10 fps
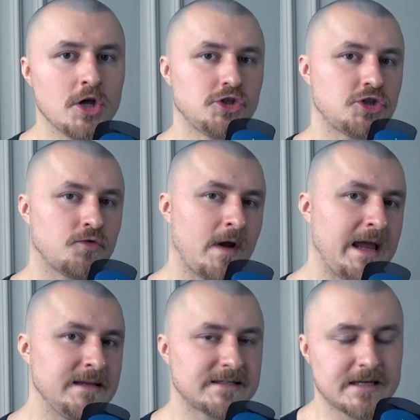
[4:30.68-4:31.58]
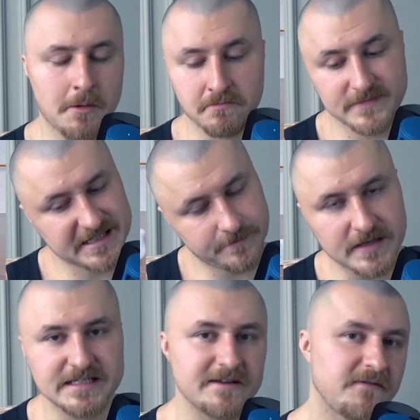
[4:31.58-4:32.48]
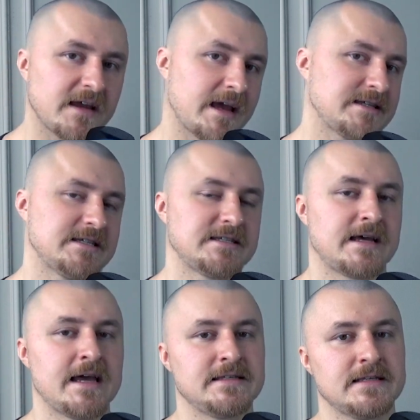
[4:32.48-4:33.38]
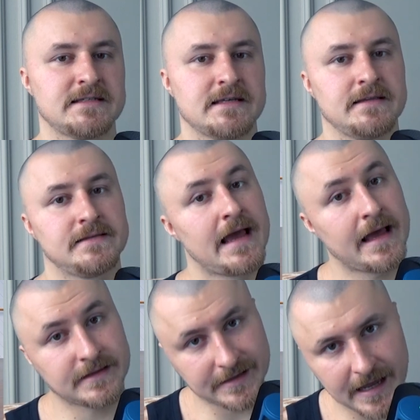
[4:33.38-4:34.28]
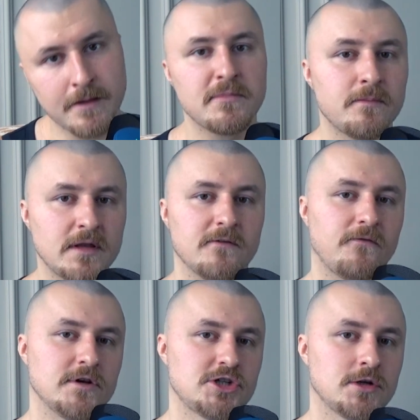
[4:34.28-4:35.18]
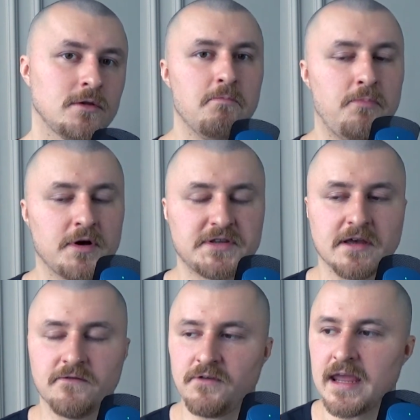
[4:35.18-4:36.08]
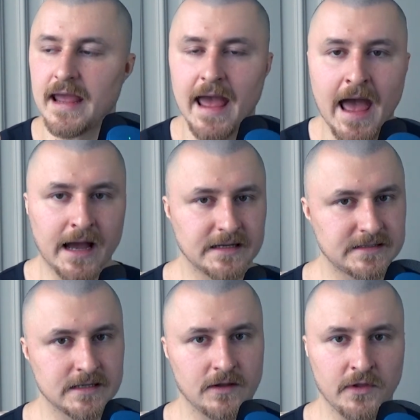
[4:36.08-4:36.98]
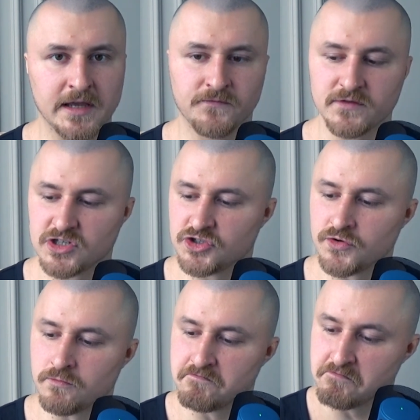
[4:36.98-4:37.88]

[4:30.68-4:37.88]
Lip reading: train some specific exercises that can be beneficial, but they act like this is the